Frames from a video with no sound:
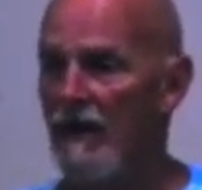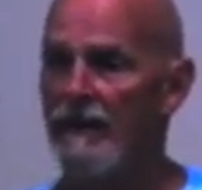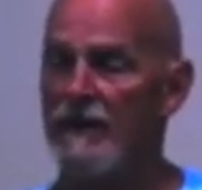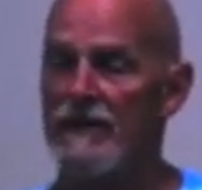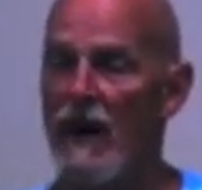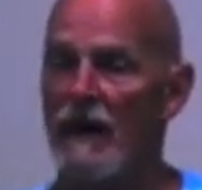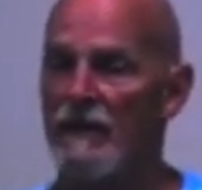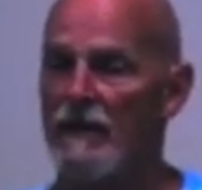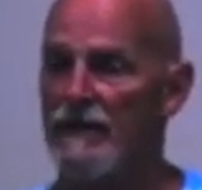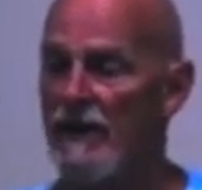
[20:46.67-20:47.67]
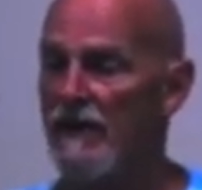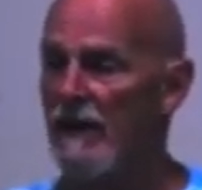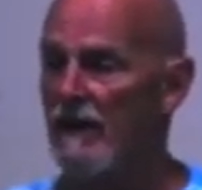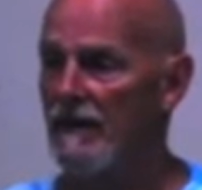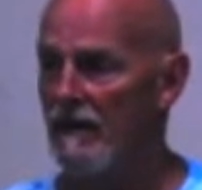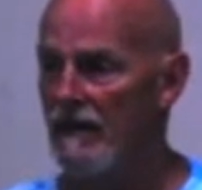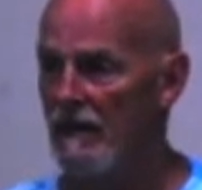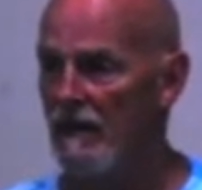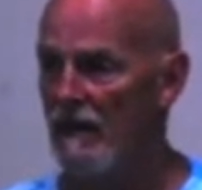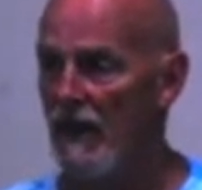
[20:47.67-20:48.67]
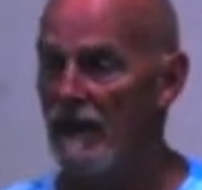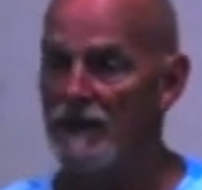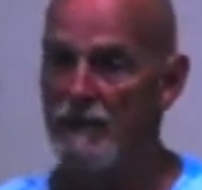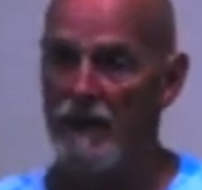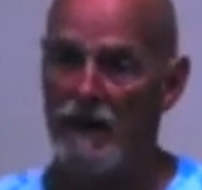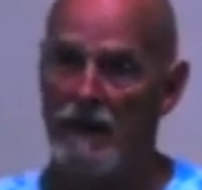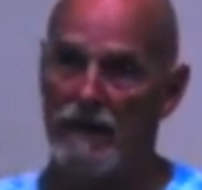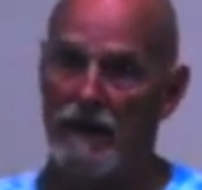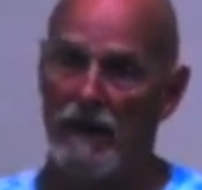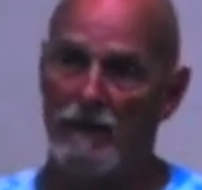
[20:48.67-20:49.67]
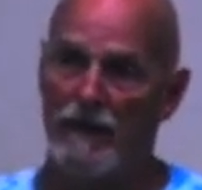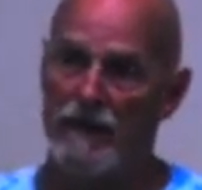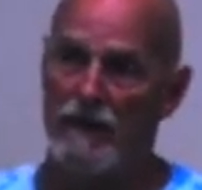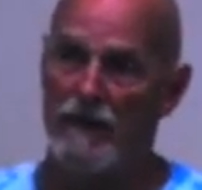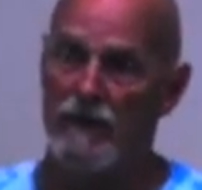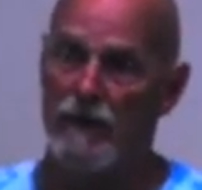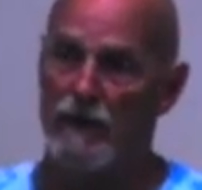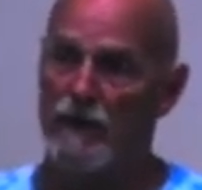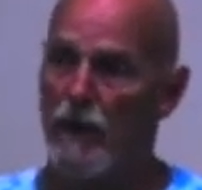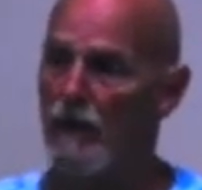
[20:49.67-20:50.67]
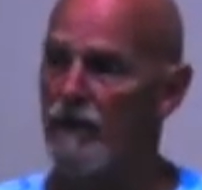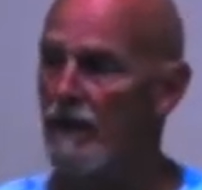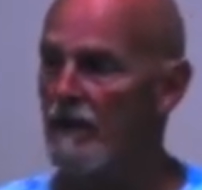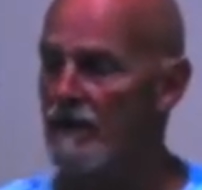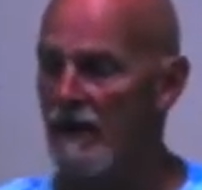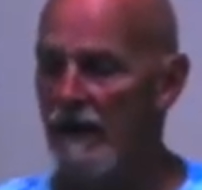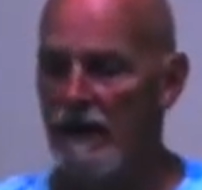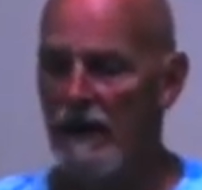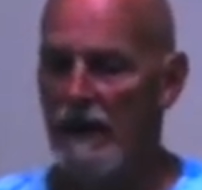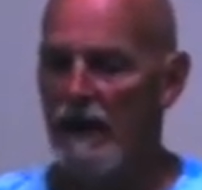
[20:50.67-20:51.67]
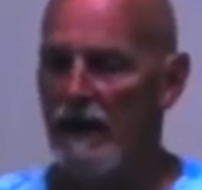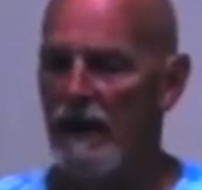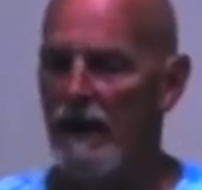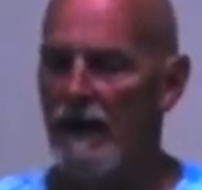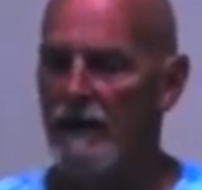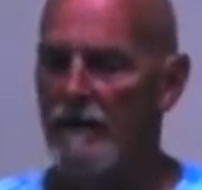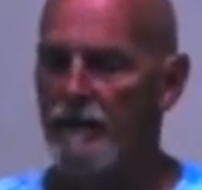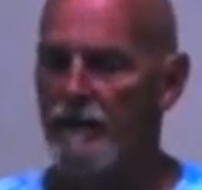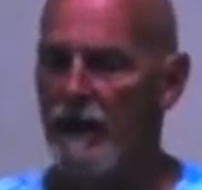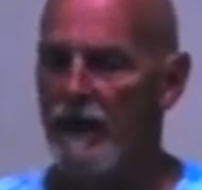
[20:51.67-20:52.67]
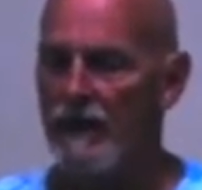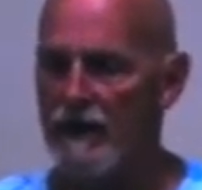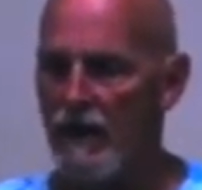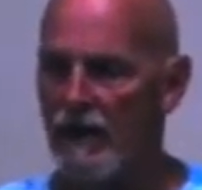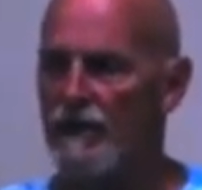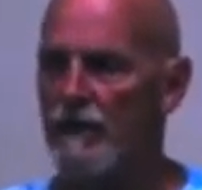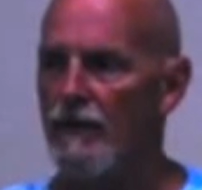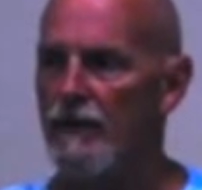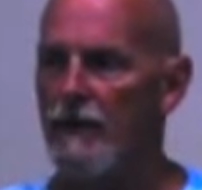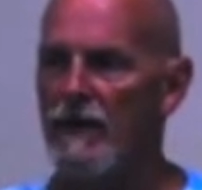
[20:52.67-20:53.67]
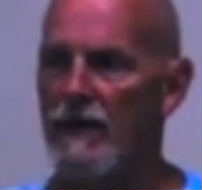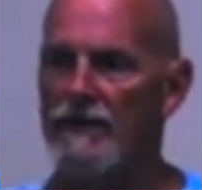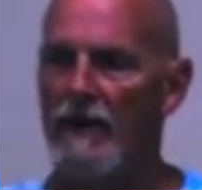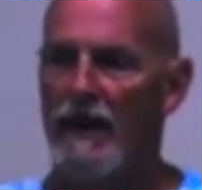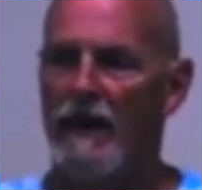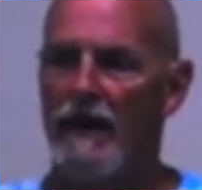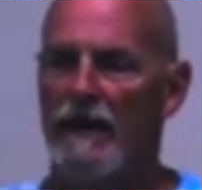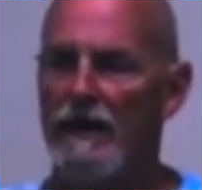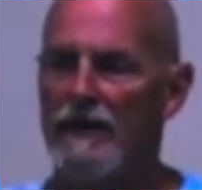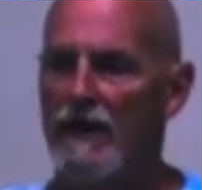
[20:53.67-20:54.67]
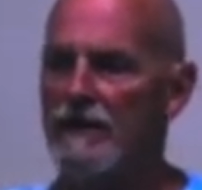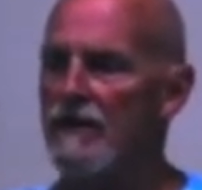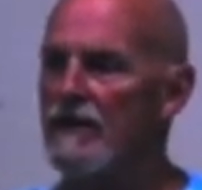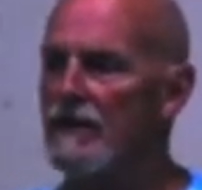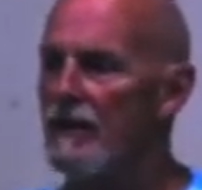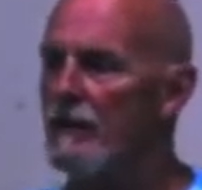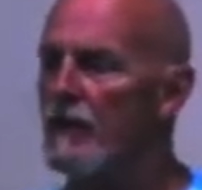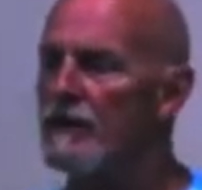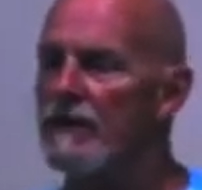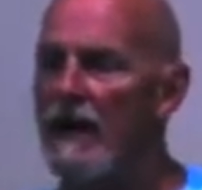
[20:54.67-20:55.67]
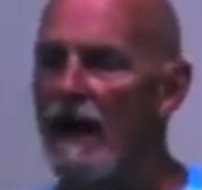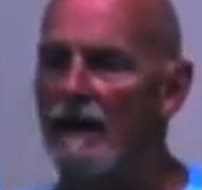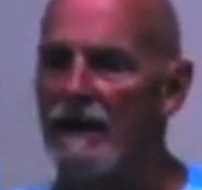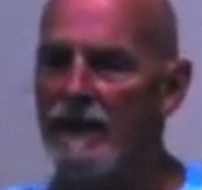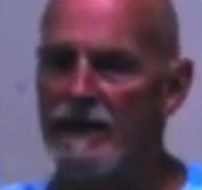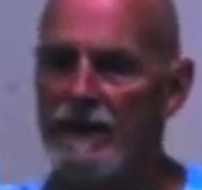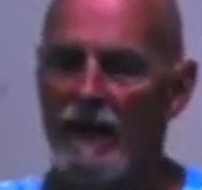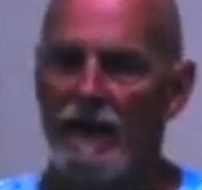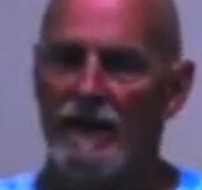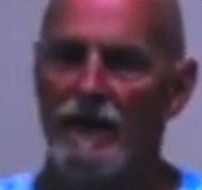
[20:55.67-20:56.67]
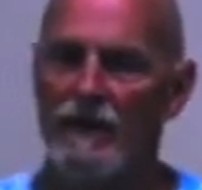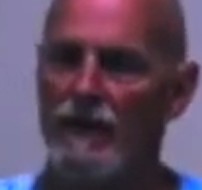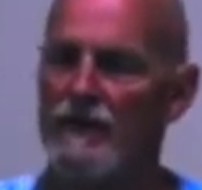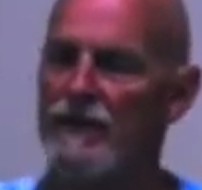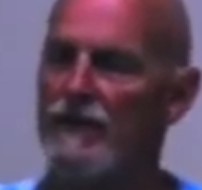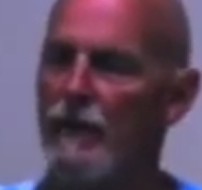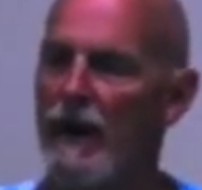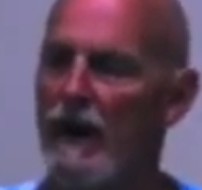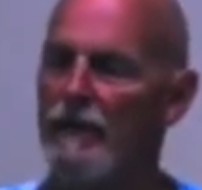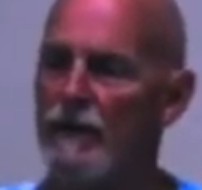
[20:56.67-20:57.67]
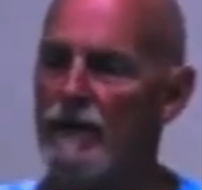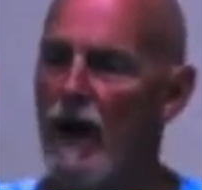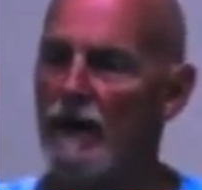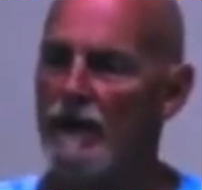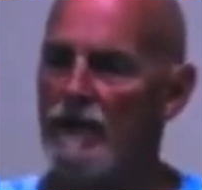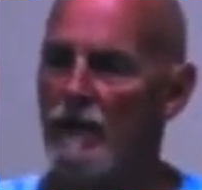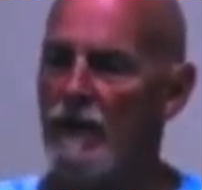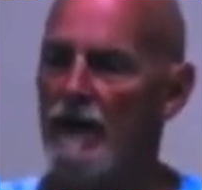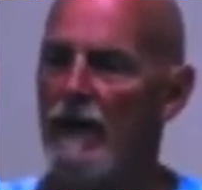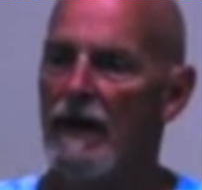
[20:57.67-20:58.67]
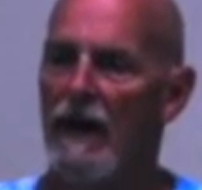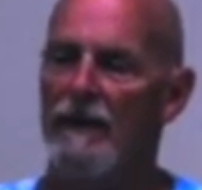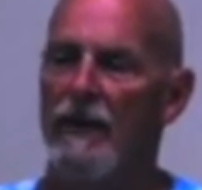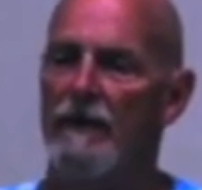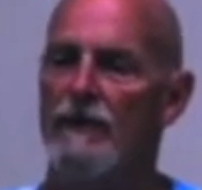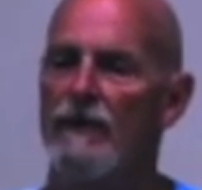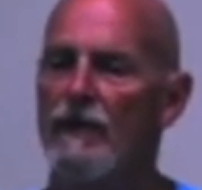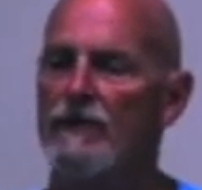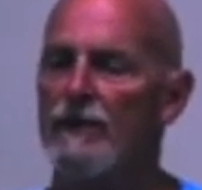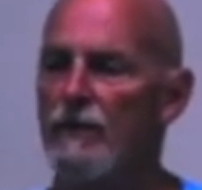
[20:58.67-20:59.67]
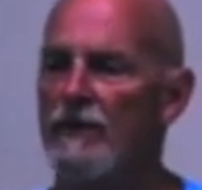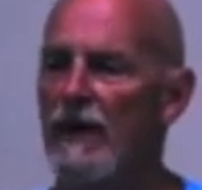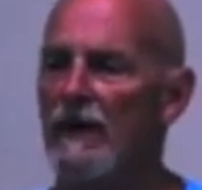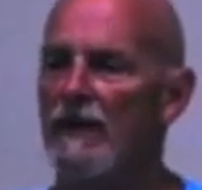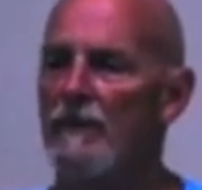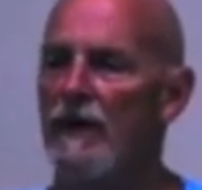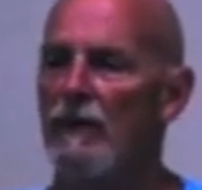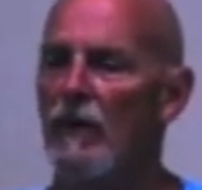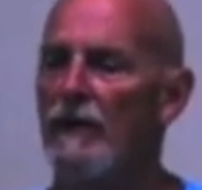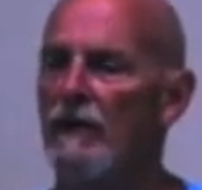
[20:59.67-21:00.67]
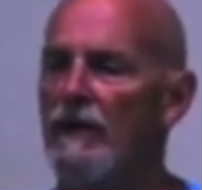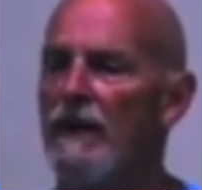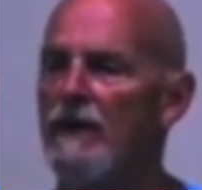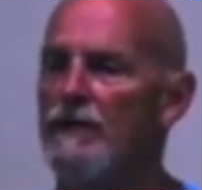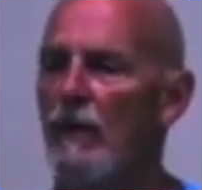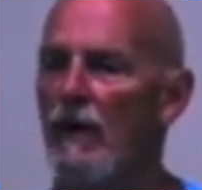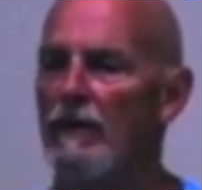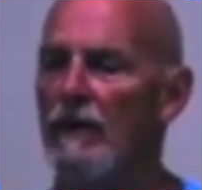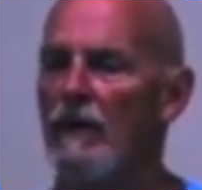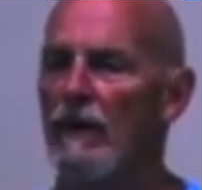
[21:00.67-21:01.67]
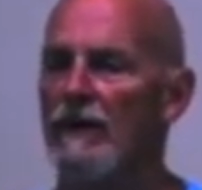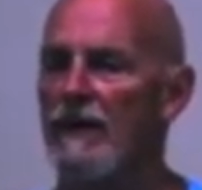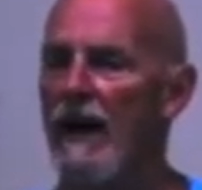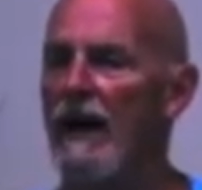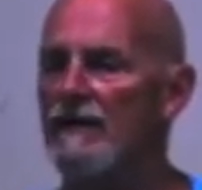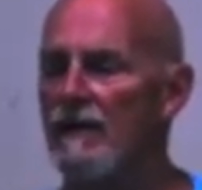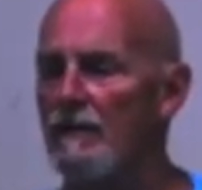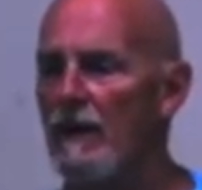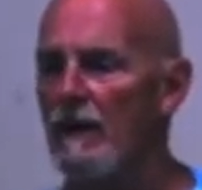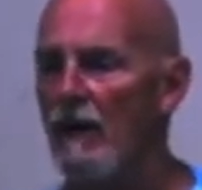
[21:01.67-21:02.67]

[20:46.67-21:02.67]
And this doctor is Indian, okay, and he's been on Majuro for 12 years. And I share this with you because in each instance, their personalities, the nurses and what have you, they're talking to me, and the nurses were telling me what their needs were, because I asked them,